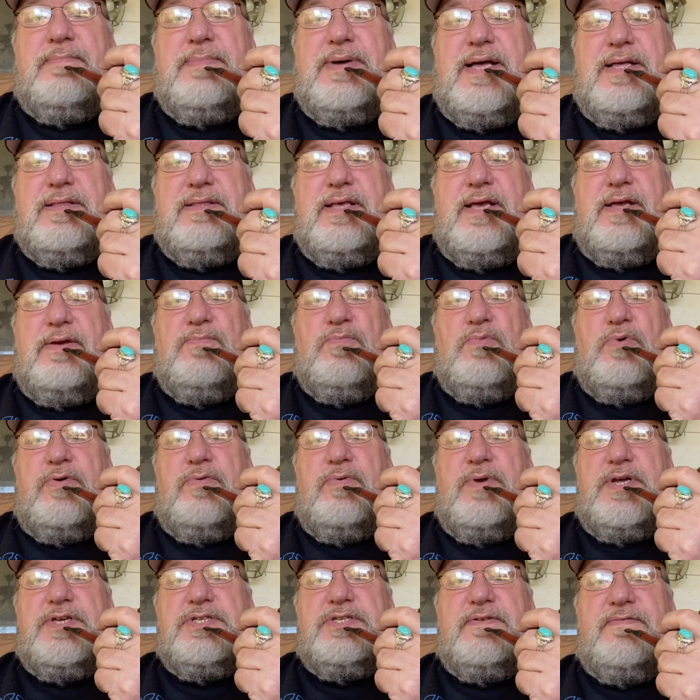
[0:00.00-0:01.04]
I think one
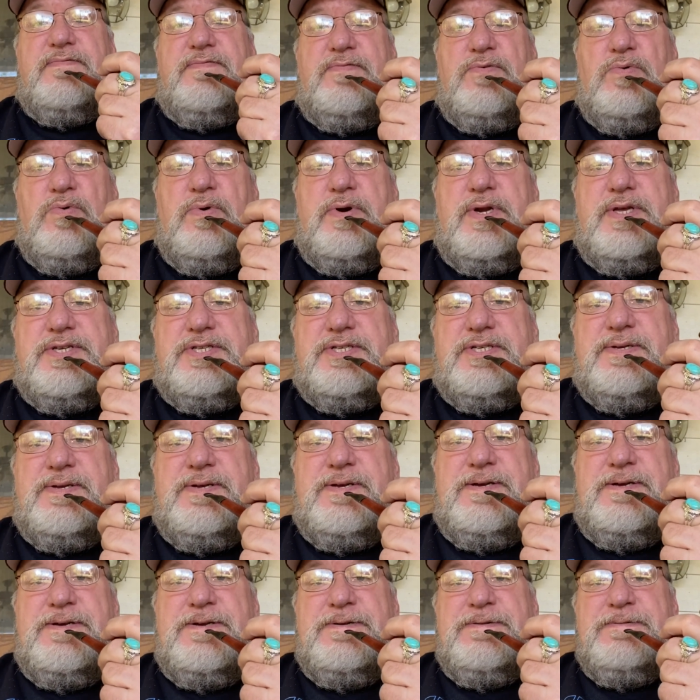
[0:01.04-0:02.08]
reason for it is
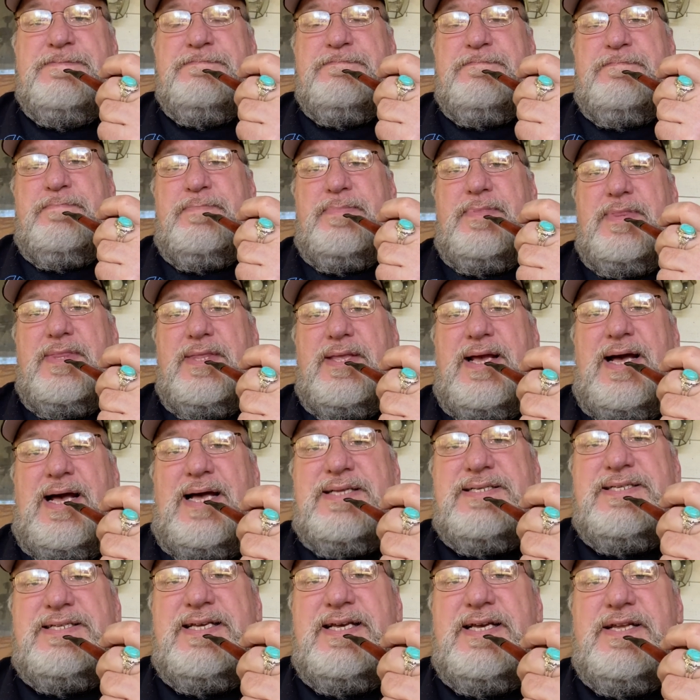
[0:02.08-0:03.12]
I
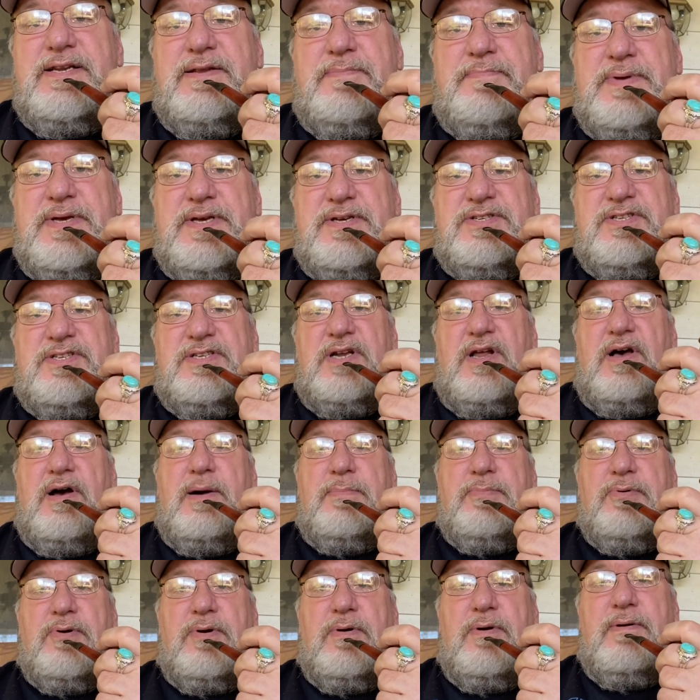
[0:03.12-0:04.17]
tend to be a
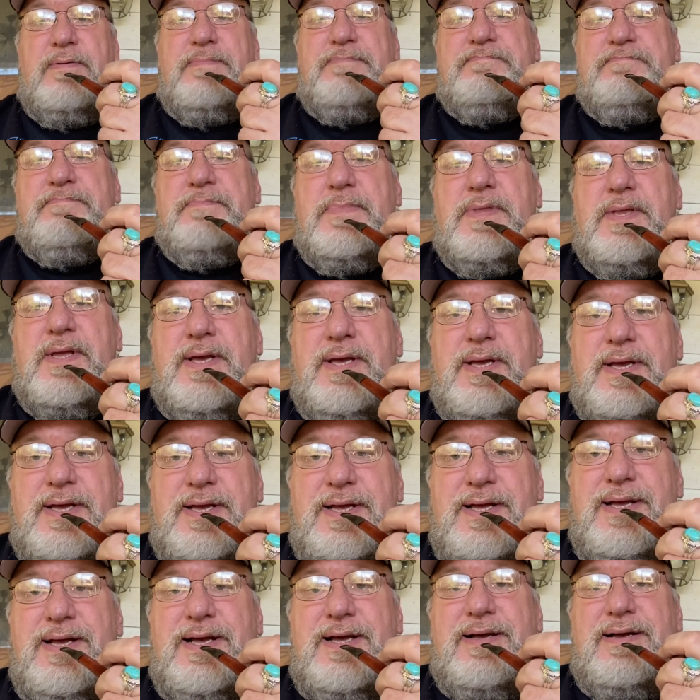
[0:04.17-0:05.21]
slobberer,
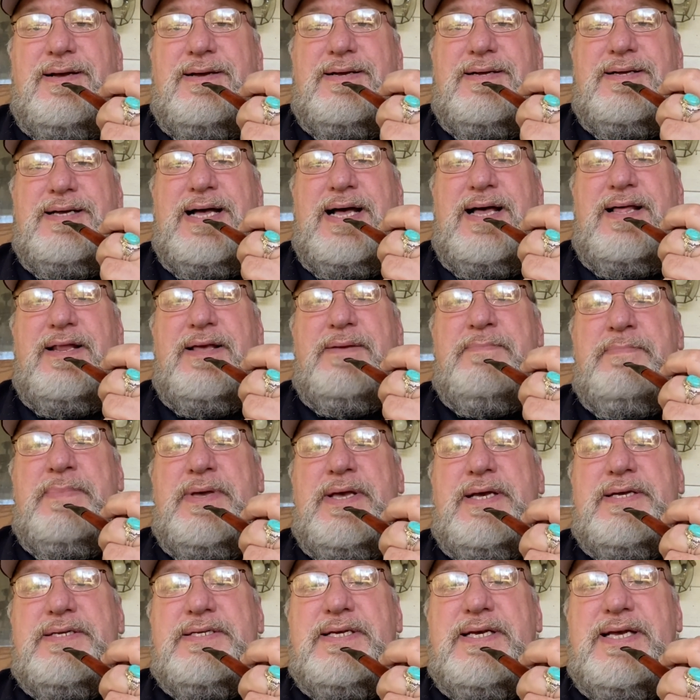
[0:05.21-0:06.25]
I'll
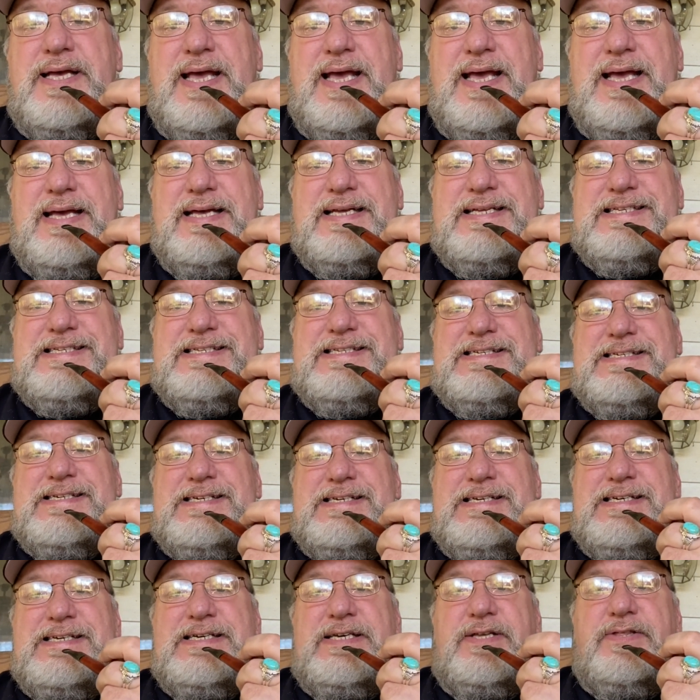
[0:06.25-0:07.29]
admit, and
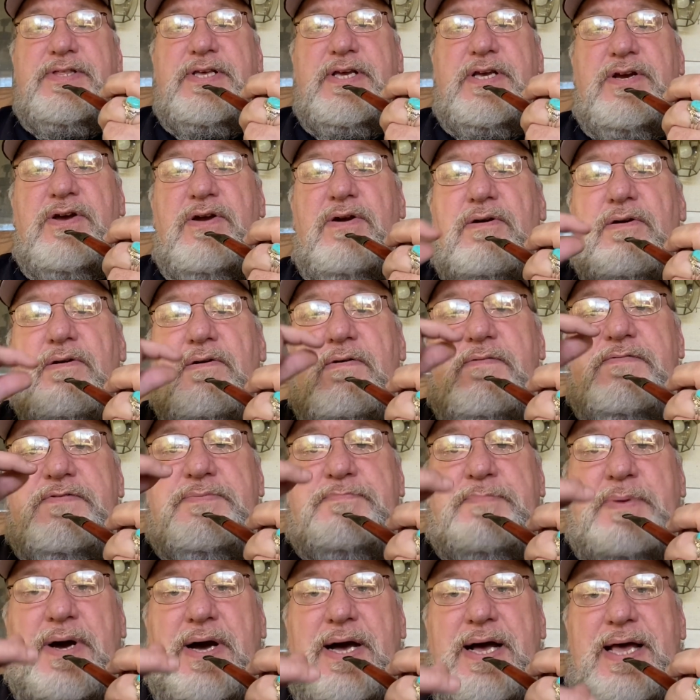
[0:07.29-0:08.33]
the curved
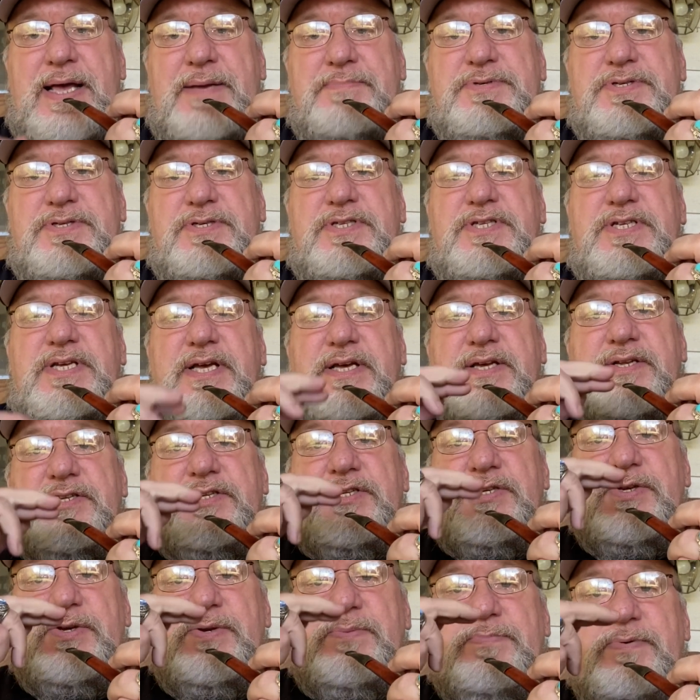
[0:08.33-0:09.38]
pipes tend
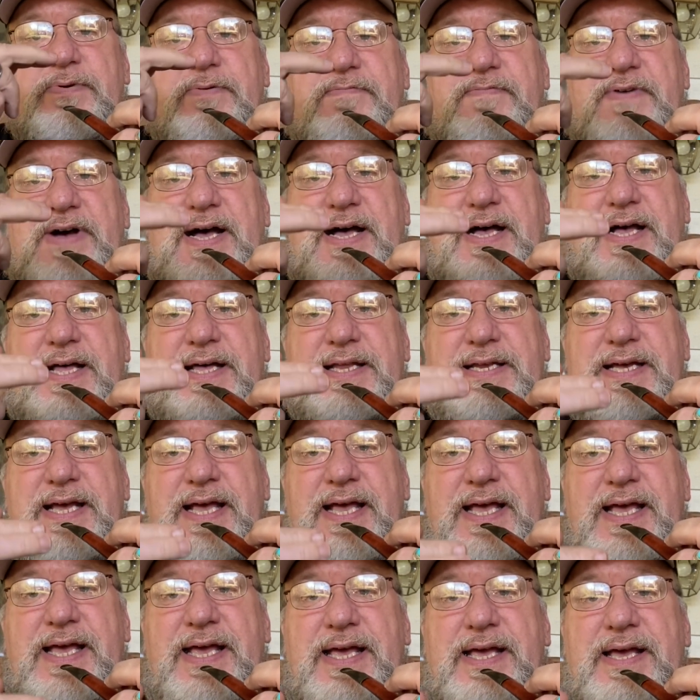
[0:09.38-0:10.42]
to provide
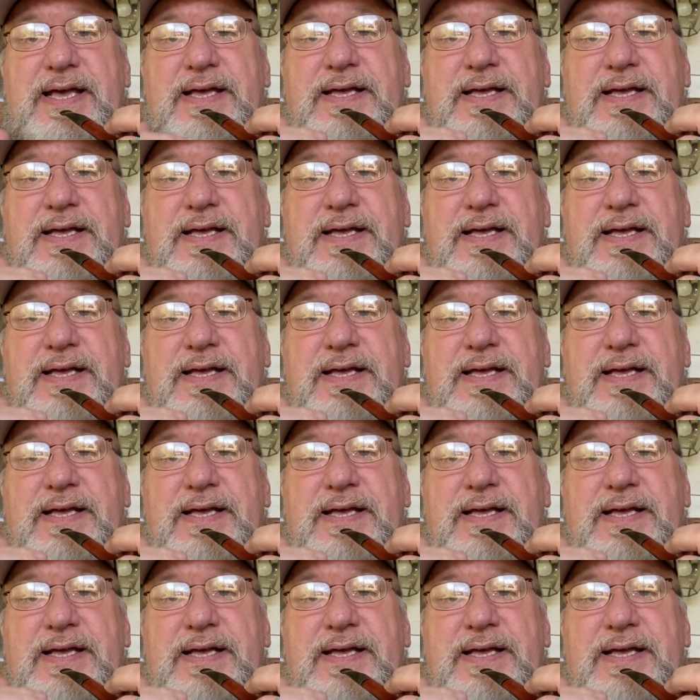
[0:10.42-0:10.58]
a,